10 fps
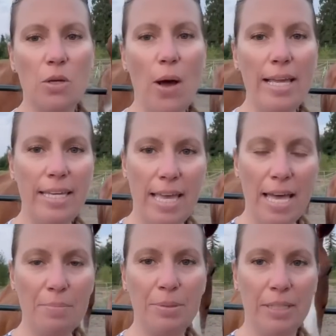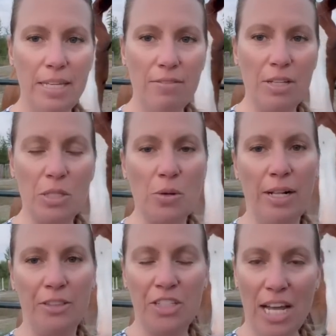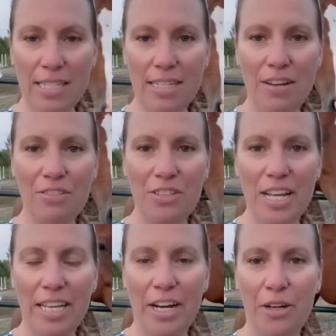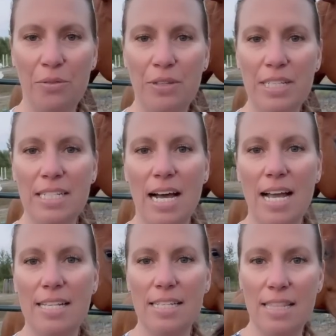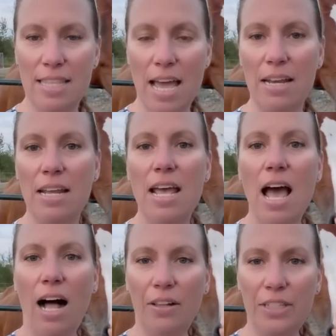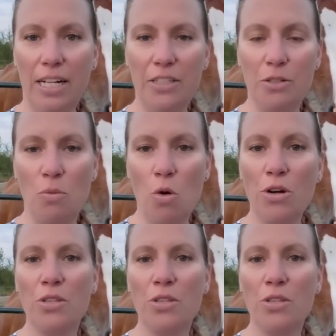I can't believe it. So I'll just have to take care of these guys and then I'll tell you more.